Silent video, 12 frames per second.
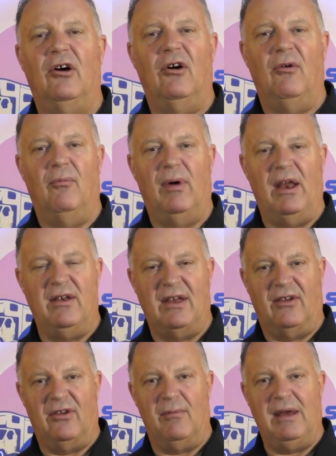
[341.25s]
but it
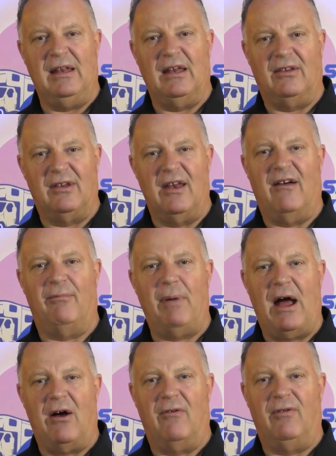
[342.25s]
doesn't mean that's enough
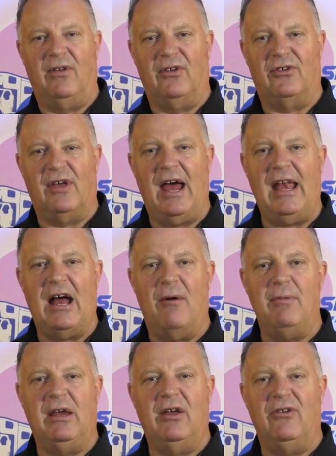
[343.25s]
power for the slide out
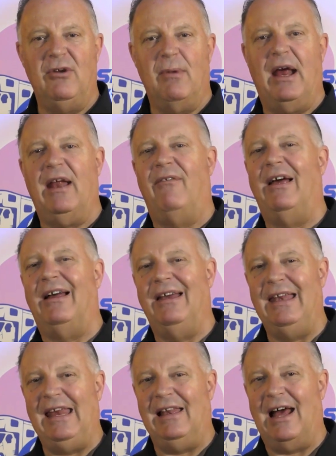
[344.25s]
because you might have
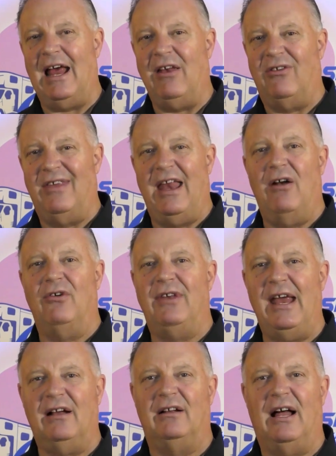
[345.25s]
LED lights. They don't
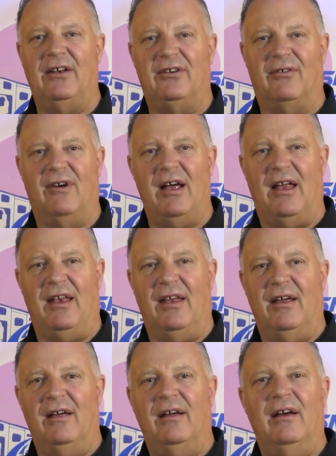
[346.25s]
take a lot to run.
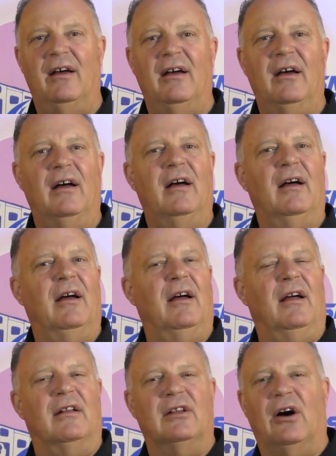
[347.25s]

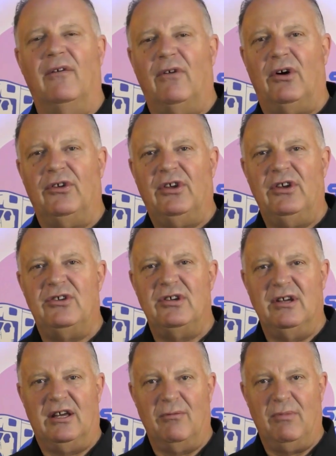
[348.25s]
Low
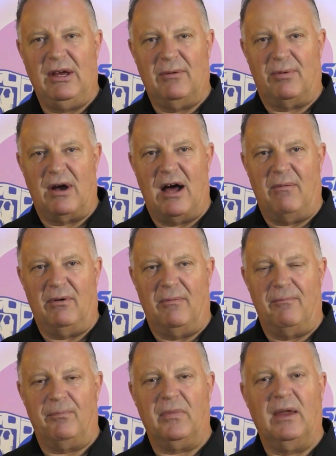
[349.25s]
voltage can be a
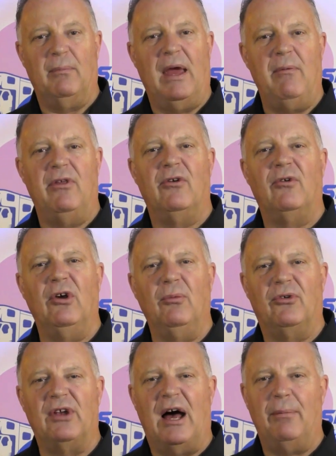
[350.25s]
problem. Maybe the room
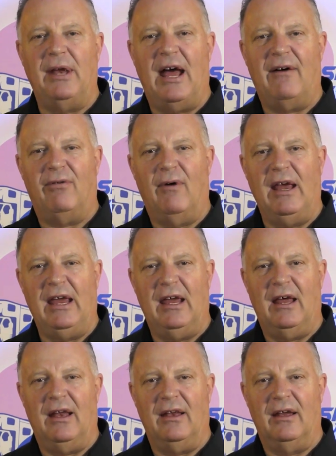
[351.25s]
stopped halfway
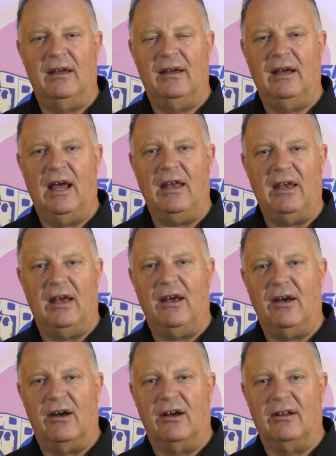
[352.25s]
in and you
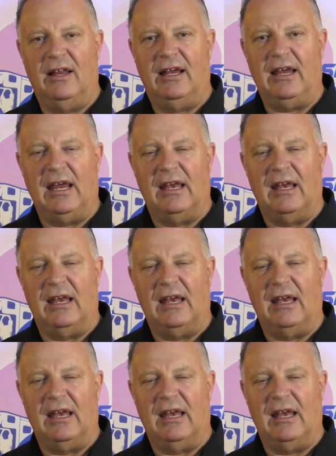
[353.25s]
hear a clicking.